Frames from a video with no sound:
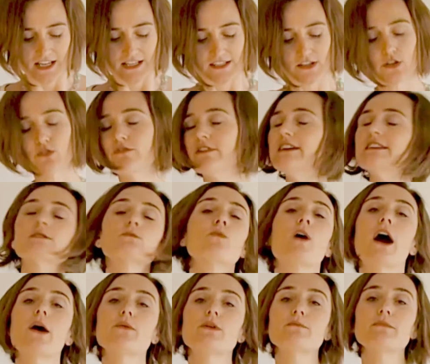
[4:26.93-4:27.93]
So the reason
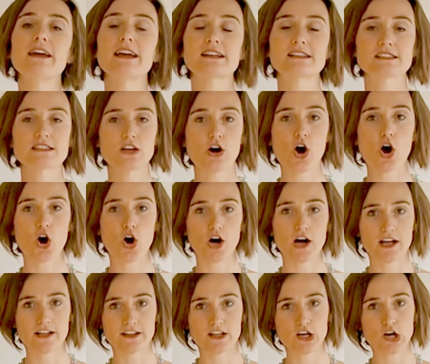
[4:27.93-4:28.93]
why we mix the hot
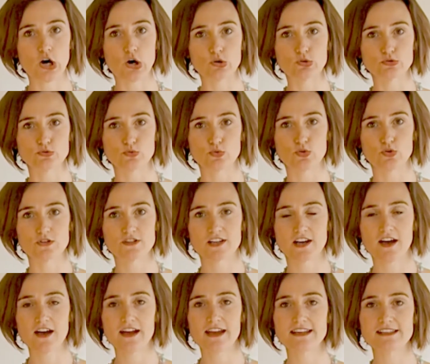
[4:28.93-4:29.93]
and the cold
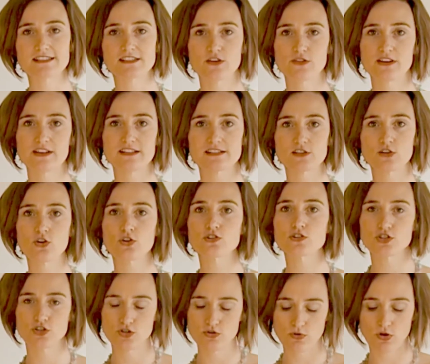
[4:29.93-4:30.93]
water is so that it's not
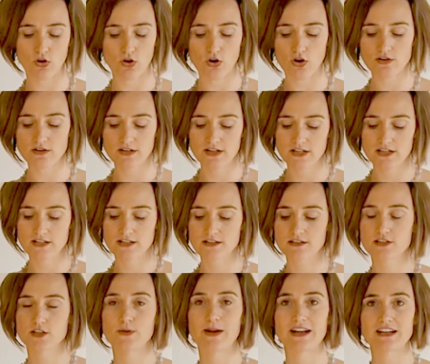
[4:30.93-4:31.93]
too hot
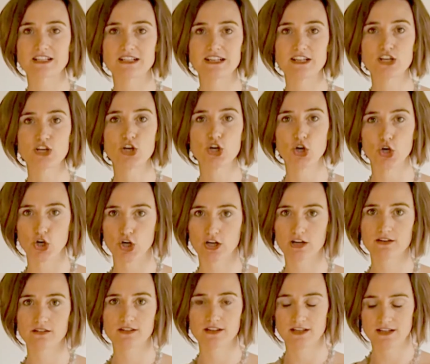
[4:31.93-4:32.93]
to actually cook,
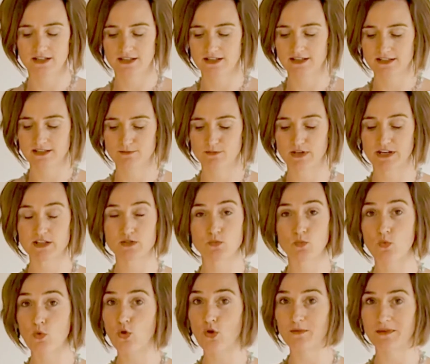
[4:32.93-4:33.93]
but it's
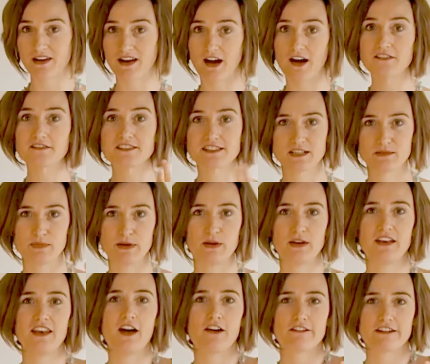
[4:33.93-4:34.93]
warm enough to be
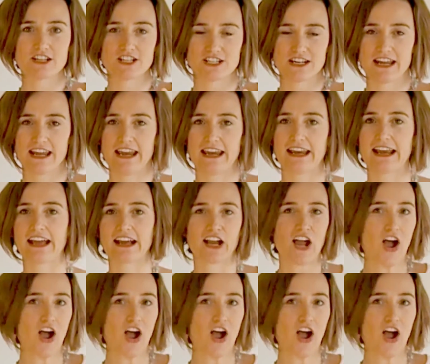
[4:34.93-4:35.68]
nourishing and